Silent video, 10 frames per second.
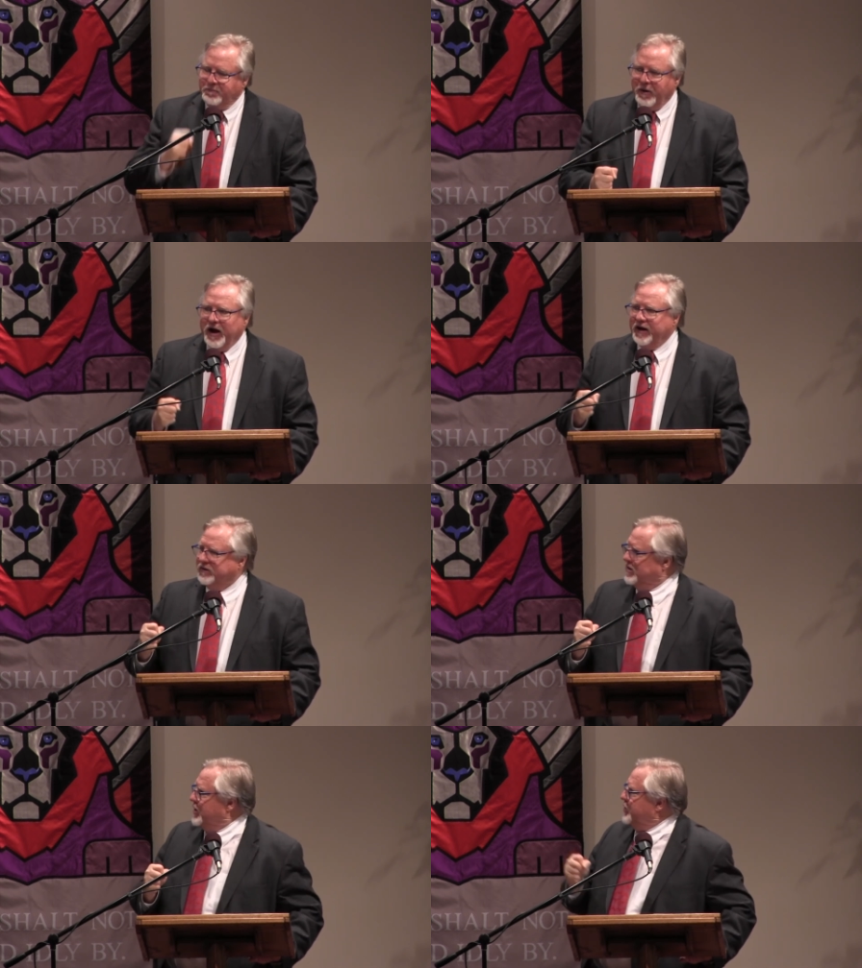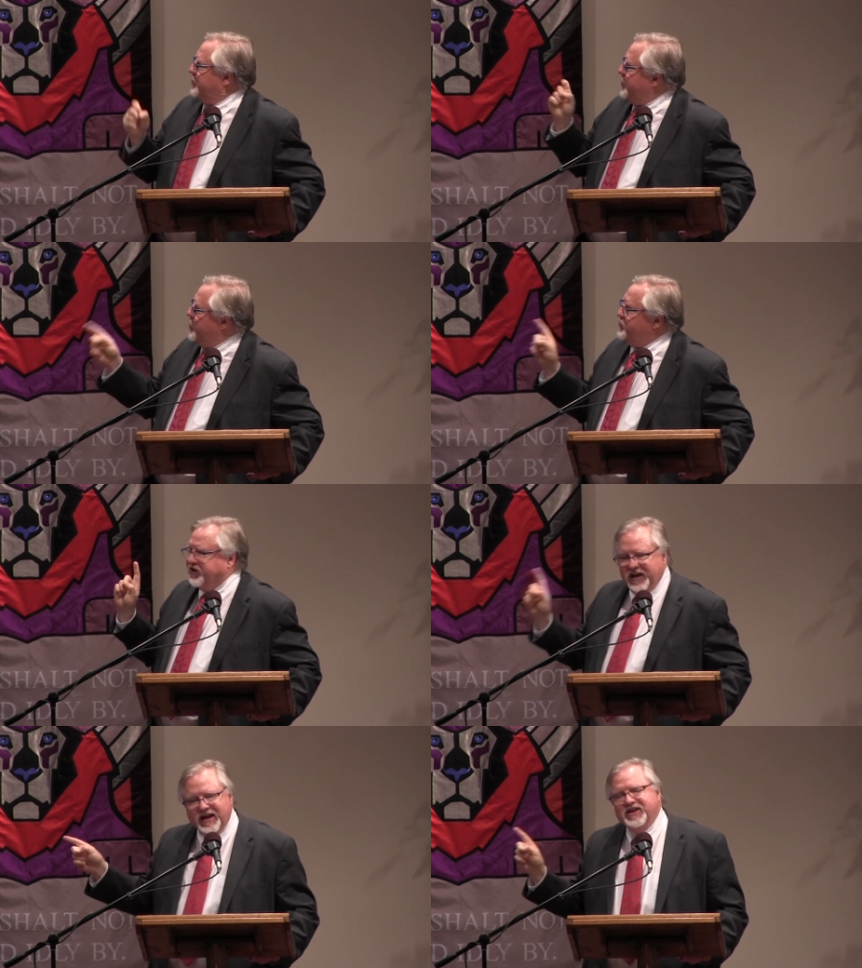but those
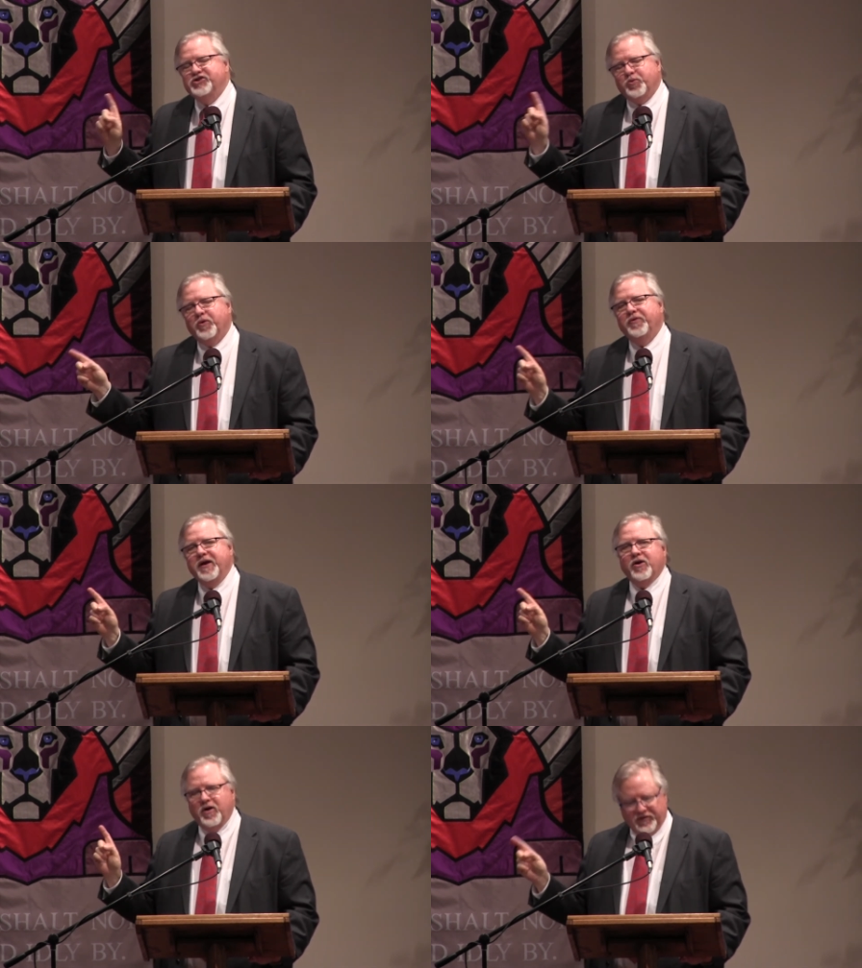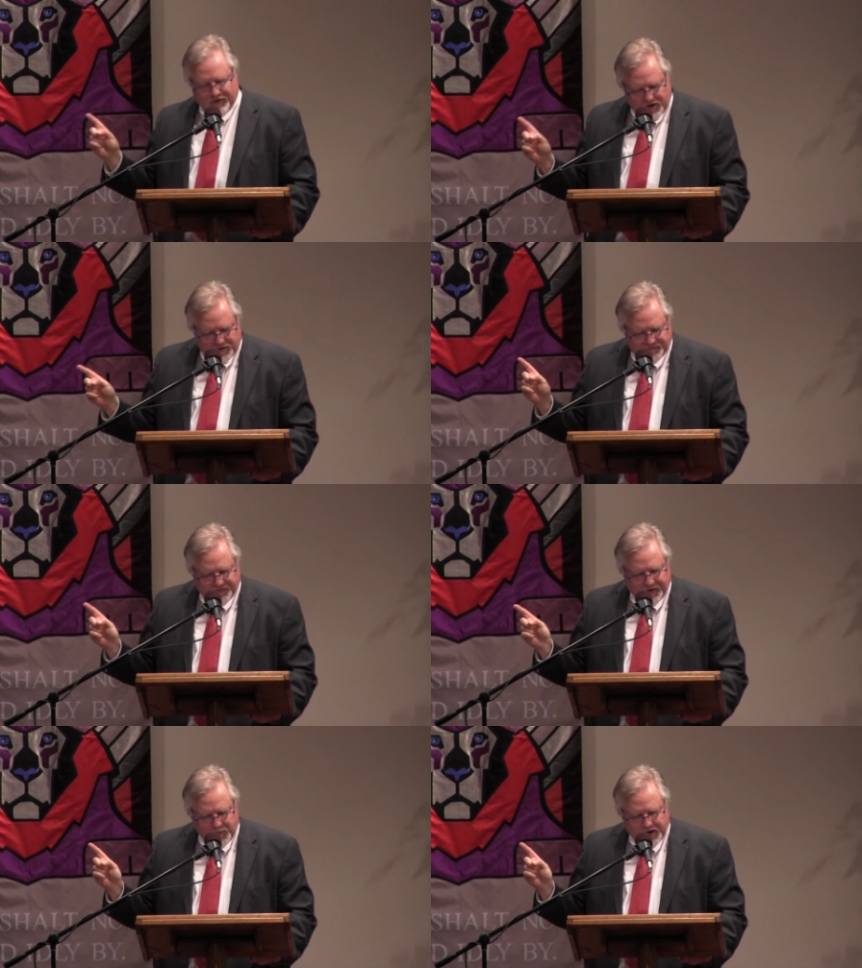kids were there on their own
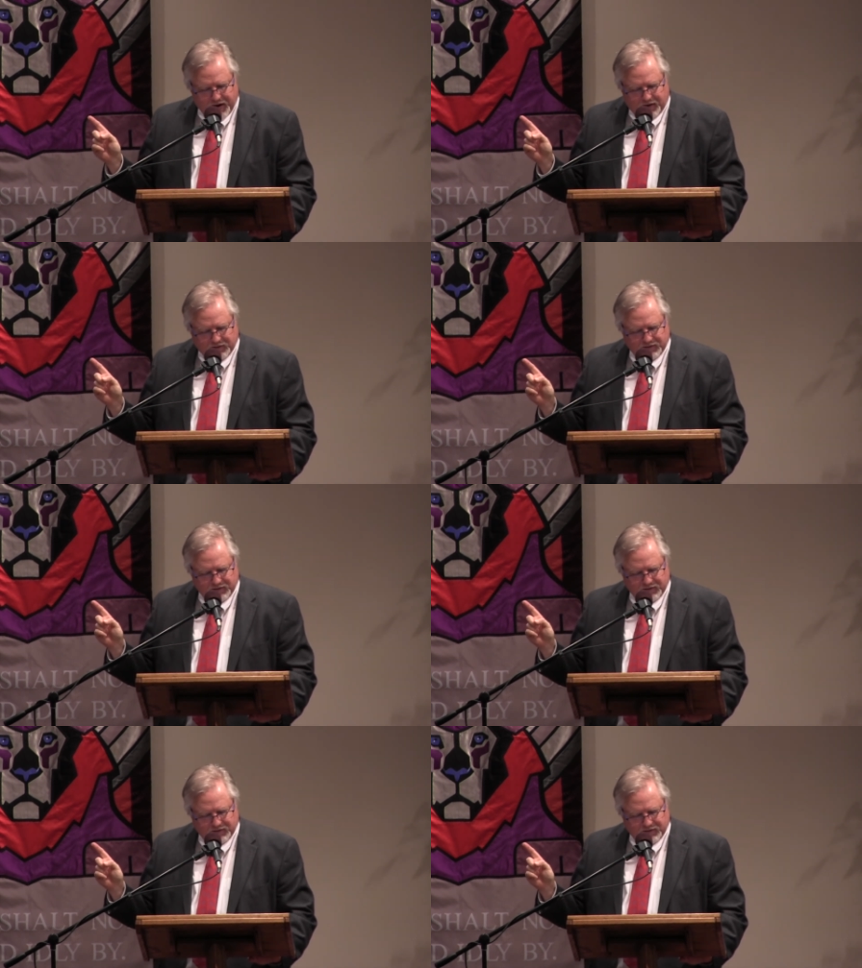free will,